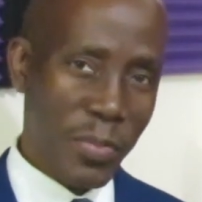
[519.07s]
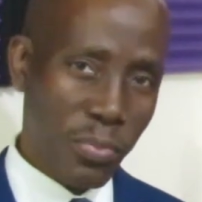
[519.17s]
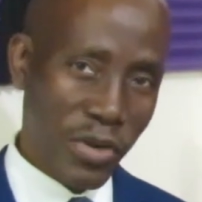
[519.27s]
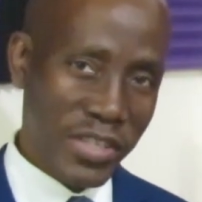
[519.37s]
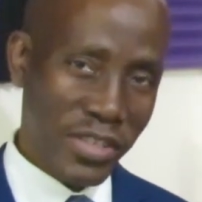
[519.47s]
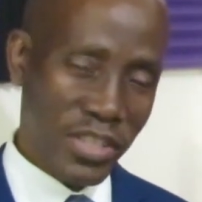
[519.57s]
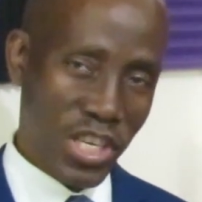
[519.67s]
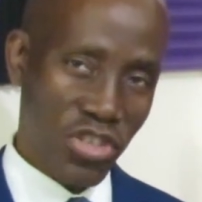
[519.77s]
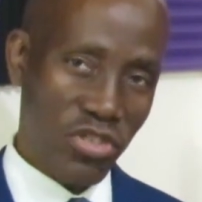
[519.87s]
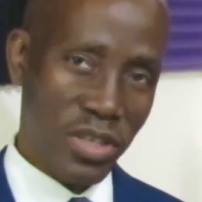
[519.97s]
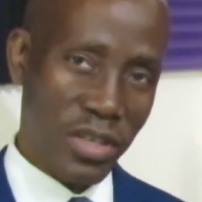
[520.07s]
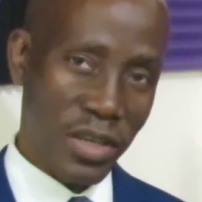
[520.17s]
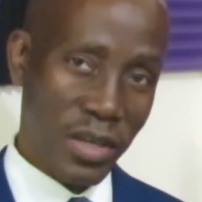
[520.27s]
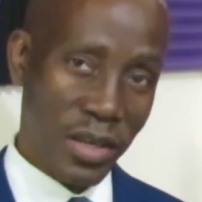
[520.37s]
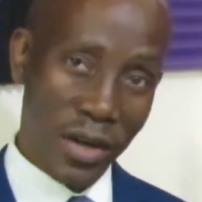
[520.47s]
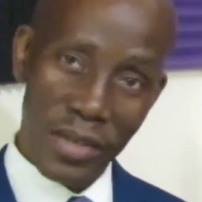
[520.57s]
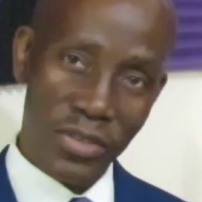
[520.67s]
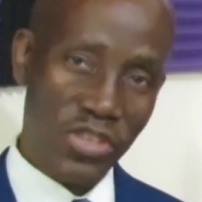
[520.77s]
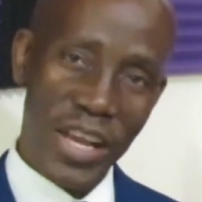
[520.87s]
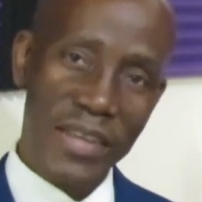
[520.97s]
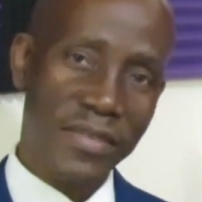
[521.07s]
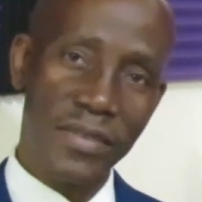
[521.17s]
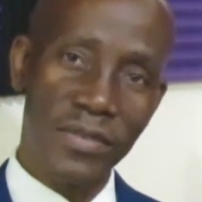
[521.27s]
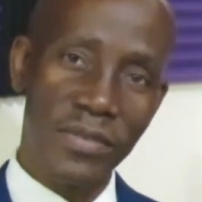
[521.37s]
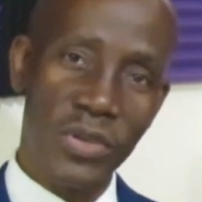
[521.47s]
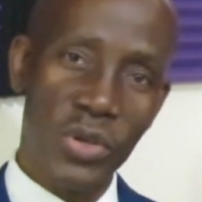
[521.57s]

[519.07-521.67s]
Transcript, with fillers: prestige got to Jackson,